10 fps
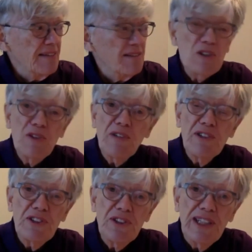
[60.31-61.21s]
This week we're
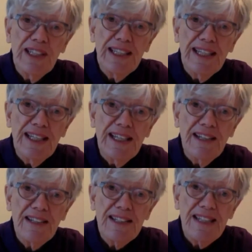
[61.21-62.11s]
doing a
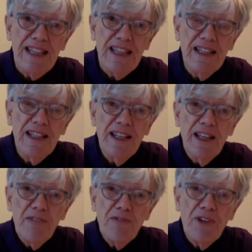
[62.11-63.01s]
scene.
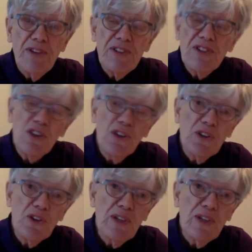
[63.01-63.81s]
This is called Early